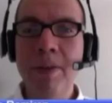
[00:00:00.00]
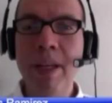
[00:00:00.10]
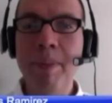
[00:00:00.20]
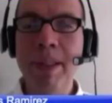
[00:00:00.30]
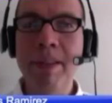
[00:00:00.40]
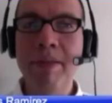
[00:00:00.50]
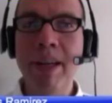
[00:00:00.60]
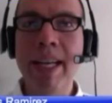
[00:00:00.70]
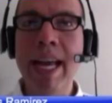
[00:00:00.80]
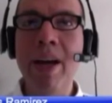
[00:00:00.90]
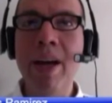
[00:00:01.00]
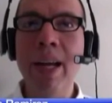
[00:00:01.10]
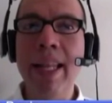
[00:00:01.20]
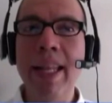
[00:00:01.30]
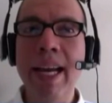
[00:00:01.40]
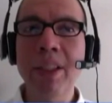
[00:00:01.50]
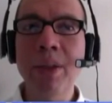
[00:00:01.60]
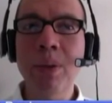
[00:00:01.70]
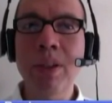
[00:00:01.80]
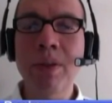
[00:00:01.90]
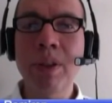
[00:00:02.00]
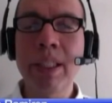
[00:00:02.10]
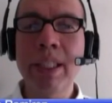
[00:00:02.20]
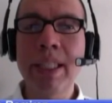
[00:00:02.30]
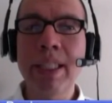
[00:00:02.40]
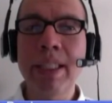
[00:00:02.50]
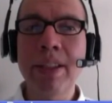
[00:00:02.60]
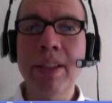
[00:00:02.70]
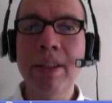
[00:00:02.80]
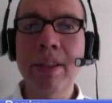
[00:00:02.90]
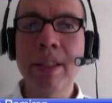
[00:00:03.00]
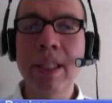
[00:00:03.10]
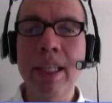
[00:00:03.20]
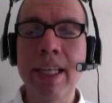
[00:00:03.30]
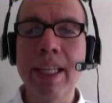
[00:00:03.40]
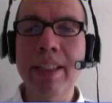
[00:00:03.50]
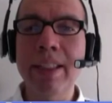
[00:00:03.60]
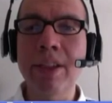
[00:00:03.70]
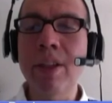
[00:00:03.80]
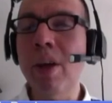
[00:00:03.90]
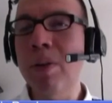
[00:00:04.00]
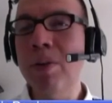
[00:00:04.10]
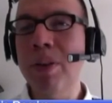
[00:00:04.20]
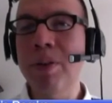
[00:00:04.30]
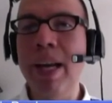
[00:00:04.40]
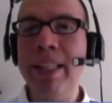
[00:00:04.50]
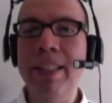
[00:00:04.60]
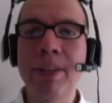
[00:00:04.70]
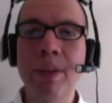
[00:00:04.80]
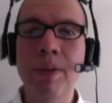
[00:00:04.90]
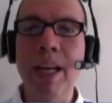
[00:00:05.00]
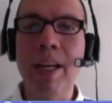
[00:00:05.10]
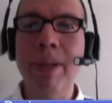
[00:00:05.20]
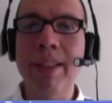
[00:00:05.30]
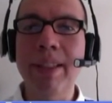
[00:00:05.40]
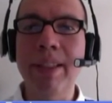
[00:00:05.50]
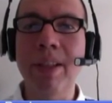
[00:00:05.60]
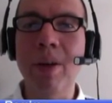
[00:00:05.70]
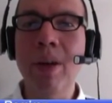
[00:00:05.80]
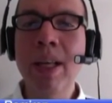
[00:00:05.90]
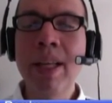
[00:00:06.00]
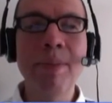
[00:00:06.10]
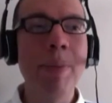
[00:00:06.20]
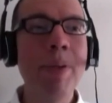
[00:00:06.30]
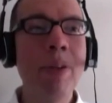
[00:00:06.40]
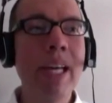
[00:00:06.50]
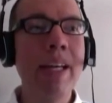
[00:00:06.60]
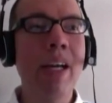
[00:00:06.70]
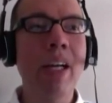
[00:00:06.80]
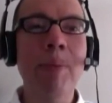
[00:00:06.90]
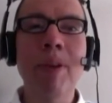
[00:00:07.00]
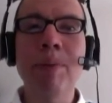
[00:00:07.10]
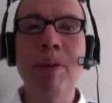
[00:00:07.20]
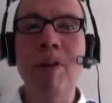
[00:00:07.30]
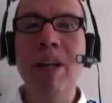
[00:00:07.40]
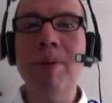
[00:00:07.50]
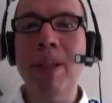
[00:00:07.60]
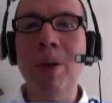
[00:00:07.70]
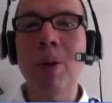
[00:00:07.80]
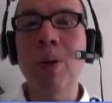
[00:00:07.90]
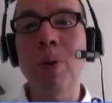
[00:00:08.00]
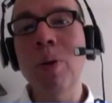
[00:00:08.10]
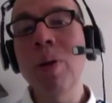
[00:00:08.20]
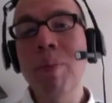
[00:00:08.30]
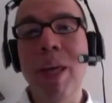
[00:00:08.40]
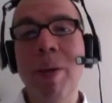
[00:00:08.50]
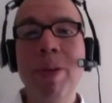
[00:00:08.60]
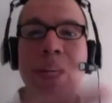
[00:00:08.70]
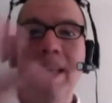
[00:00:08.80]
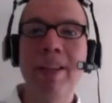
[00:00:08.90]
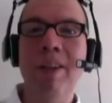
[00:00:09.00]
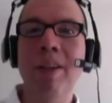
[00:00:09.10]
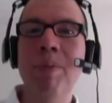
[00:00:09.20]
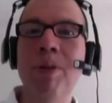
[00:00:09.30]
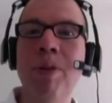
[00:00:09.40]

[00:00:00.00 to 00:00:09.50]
very fragmented right now, and that's what's really... It's a turnoff, the fact that it's so fragmented, Maybe you'll get a couple of programs on Hulu. Maybe you get your other